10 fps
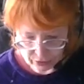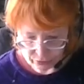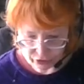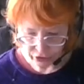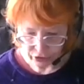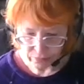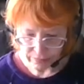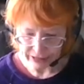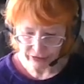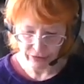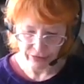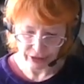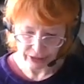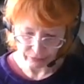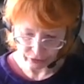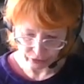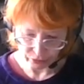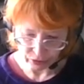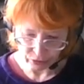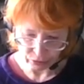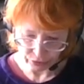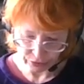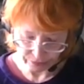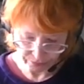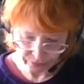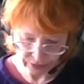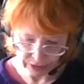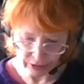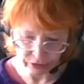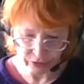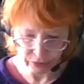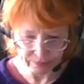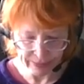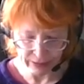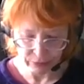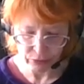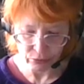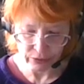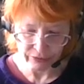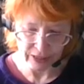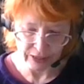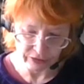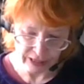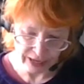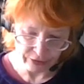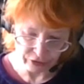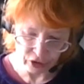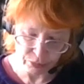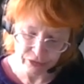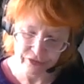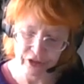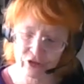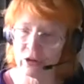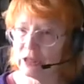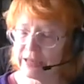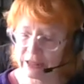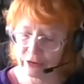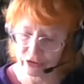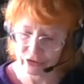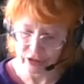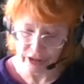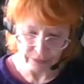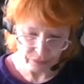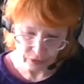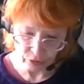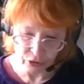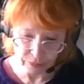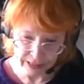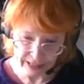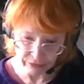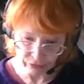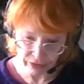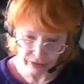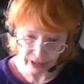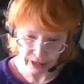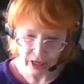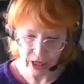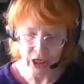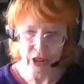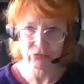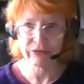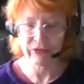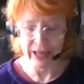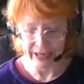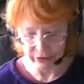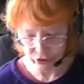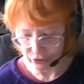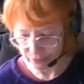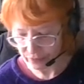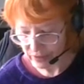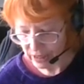There were 2 meta themes, as we called them, that bound all of that together. So professional identity underpinned everything, and reflection